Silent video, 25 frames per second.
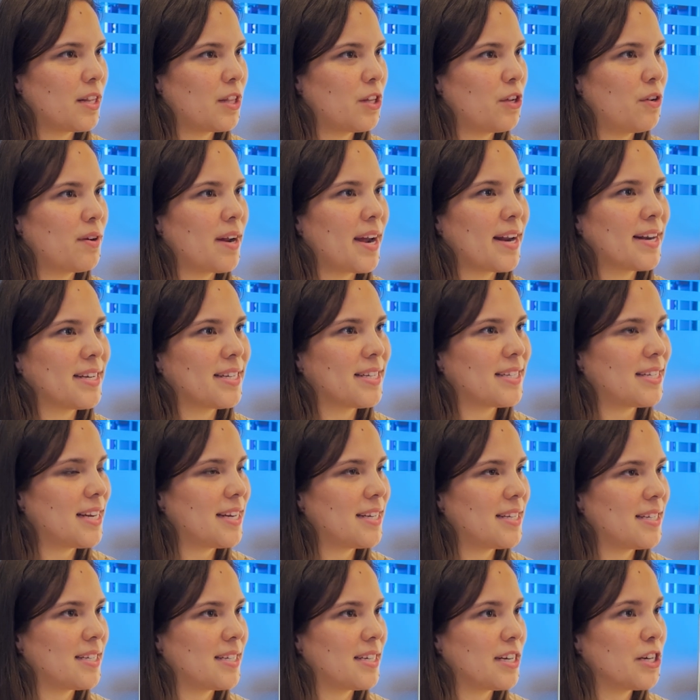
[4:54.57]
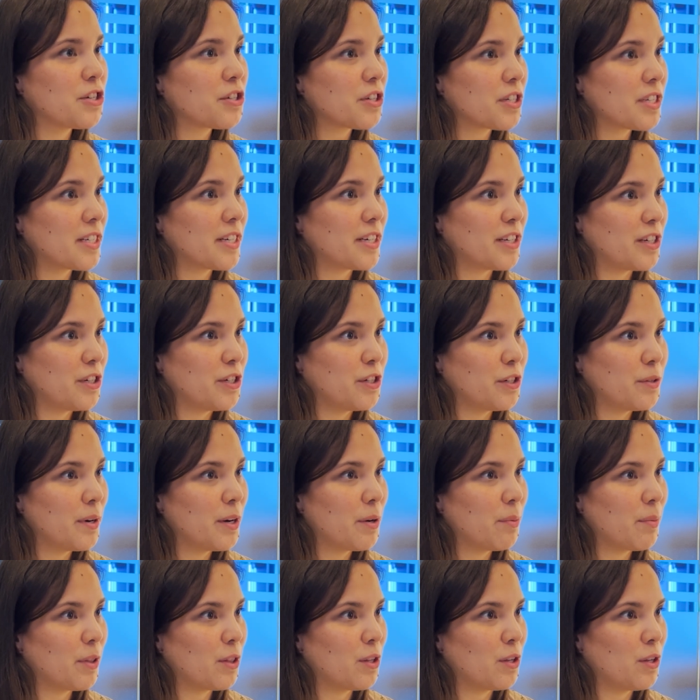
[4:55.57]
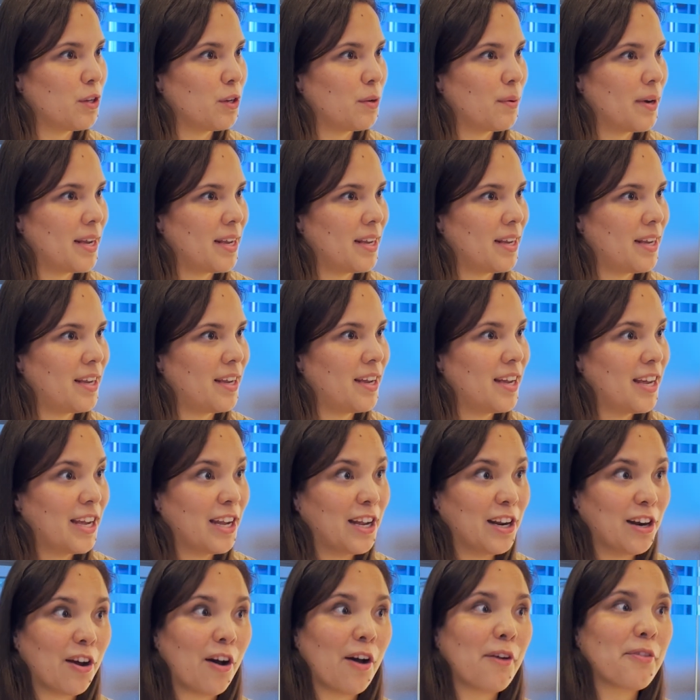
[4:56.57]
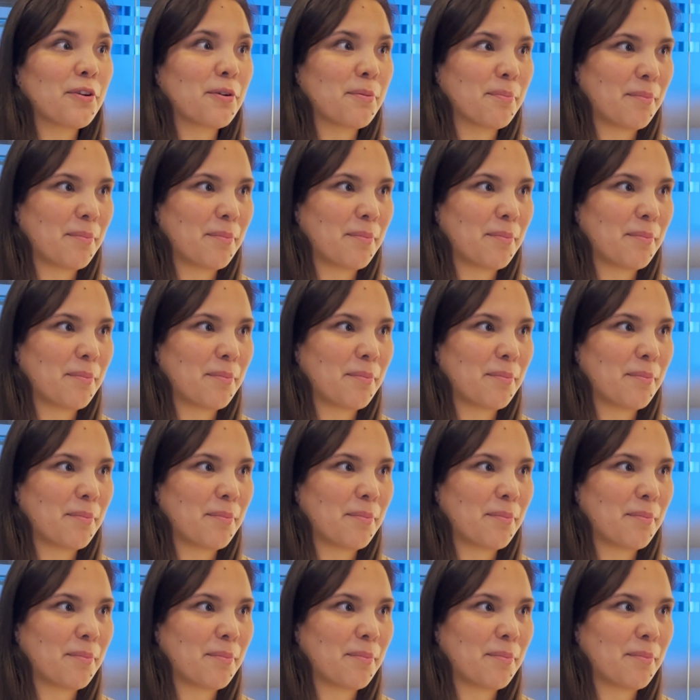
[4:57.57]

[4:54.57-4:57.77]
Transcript: the United States is interested in doing with the UAE in other